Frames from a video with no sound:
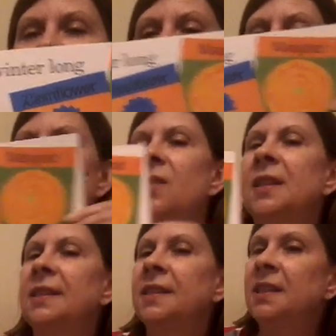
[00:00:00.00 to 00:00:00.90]
So the
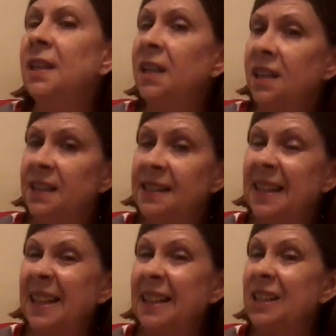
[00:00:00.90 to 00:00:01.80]
seeds,
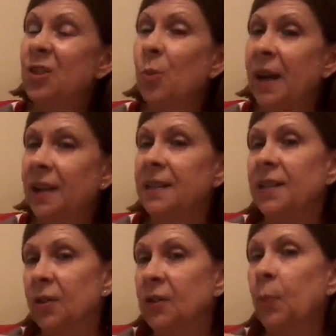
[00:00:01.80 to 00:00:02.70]
they need to wait
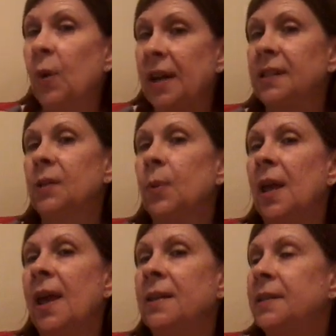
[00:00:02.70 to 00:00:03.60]
until spring to
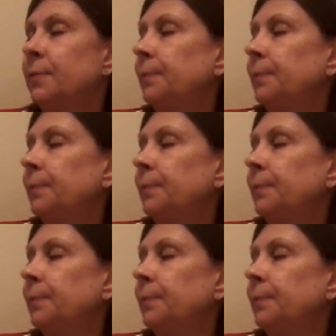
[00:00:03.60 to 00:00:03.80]
plant.